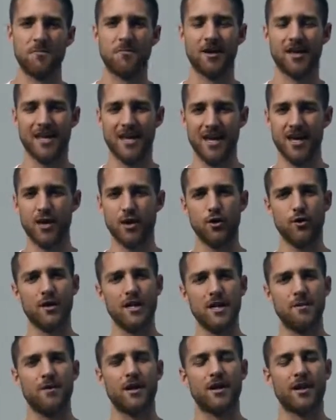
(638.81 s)
But here, you
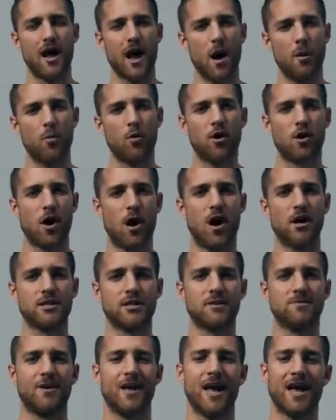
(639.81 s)
need to be a lot more
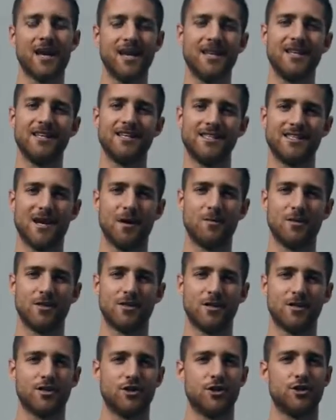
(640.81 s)
conscious about hitting these numbers,
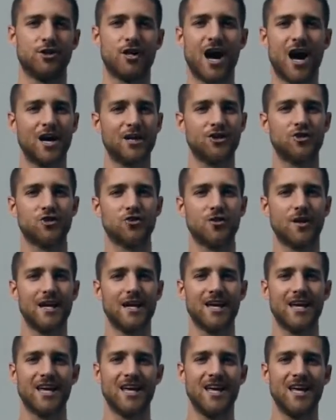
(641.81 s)
because you're not
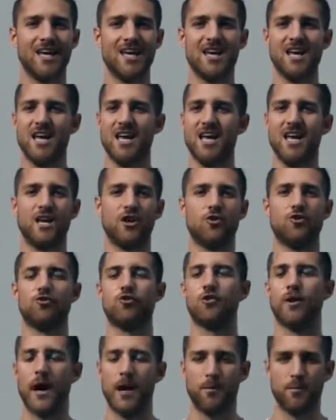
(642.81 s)
training an
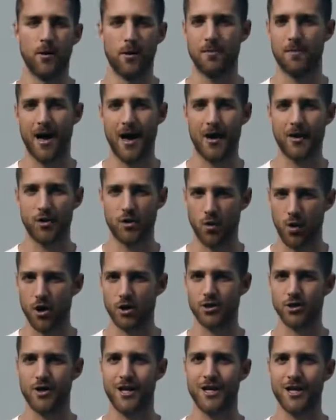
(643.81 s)
incredible amount. You are
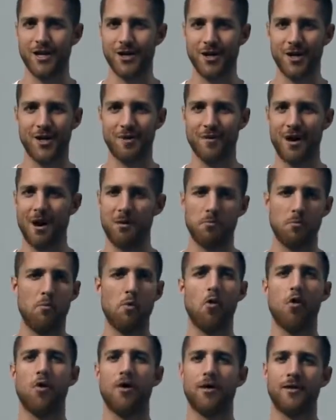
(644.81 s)
training a good amount,
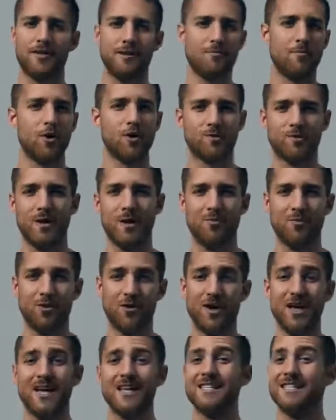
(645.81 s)
more than most
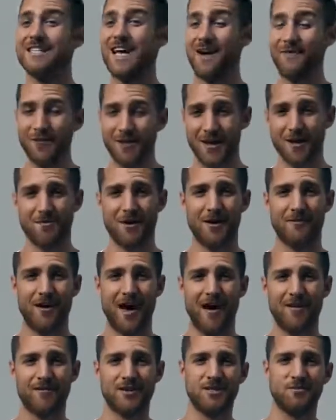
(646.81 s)
people, definitely above
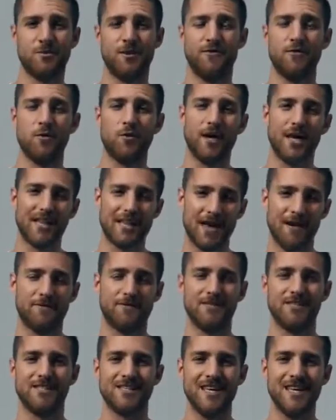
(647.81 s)
average. But if you want to get that
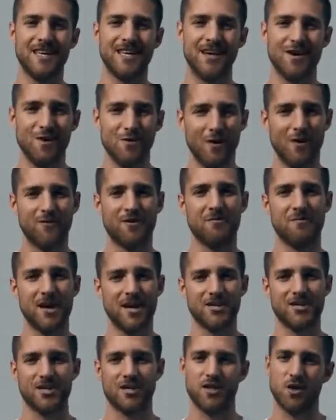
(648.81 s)
physique, we have to
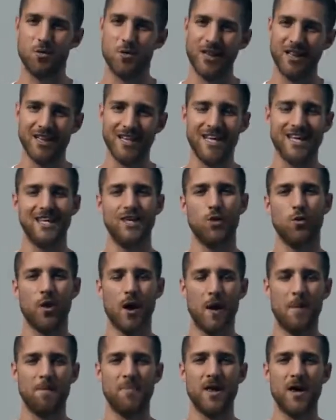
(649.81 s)
make sure that we lean you
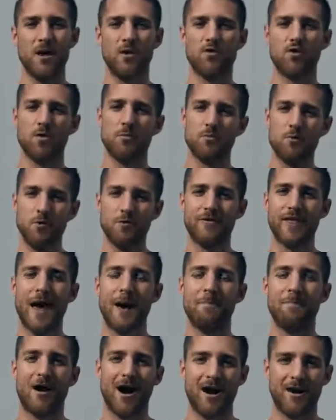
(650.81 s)
up and we remove
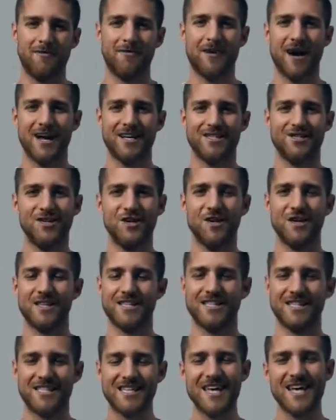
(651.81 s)
that body fat so you can
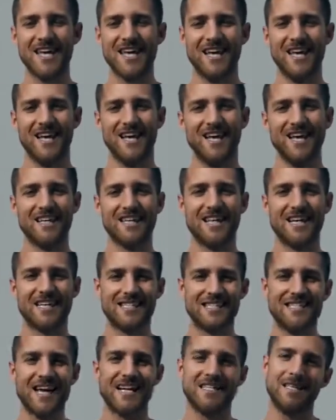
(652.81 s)
see that
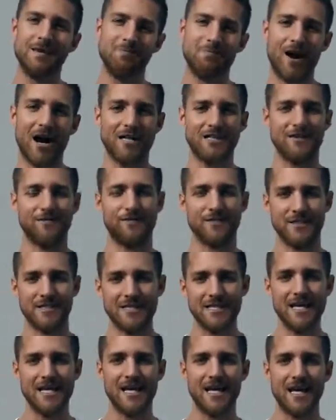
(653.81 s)
sexy box of
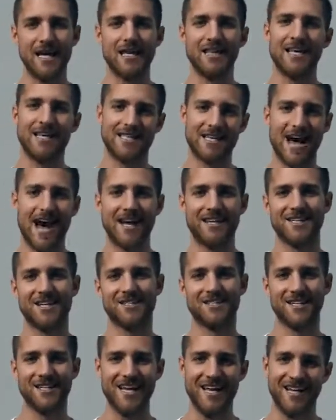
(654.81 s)
physique that's hiding
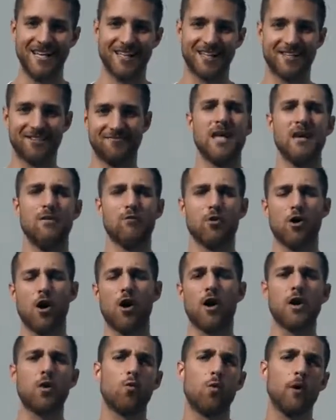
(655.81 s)
underneath. In
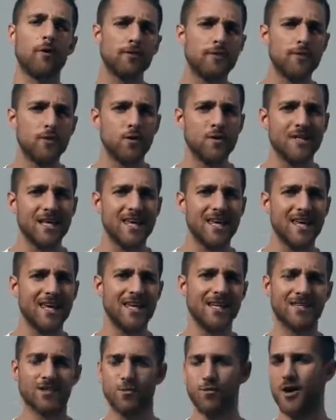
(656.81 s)
regarding what food to
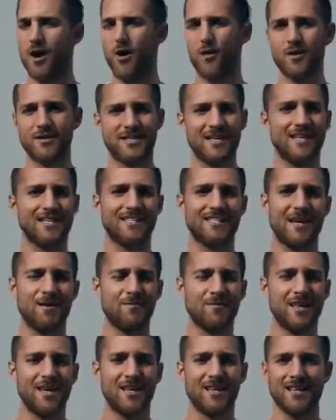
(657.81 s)
eat, we always say the
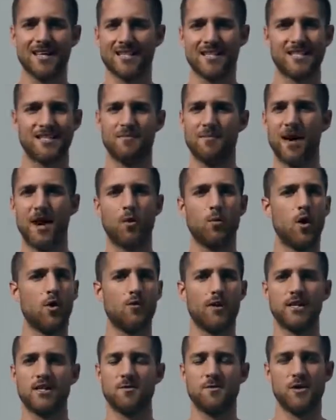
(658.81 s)
same thing. This doesn't matter what
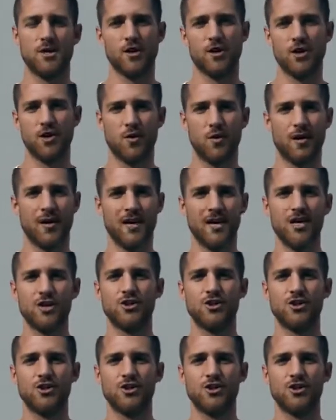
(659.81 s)
regimen you're doing.